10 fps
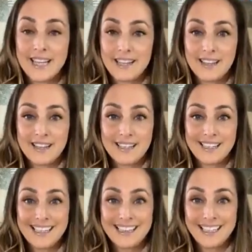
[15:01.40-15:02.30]
then
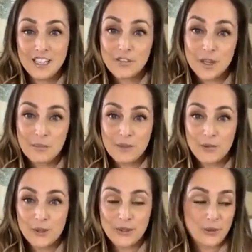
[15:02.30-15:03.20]
in the evening
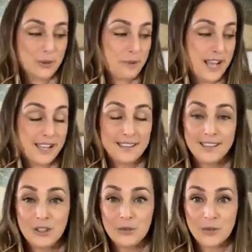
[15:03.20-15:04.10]
before you go to bed,
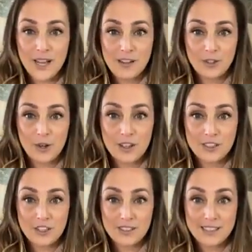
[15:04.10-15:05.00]
you could have your
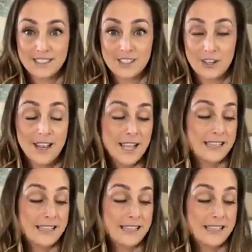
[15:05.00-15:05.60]
collagen elixir.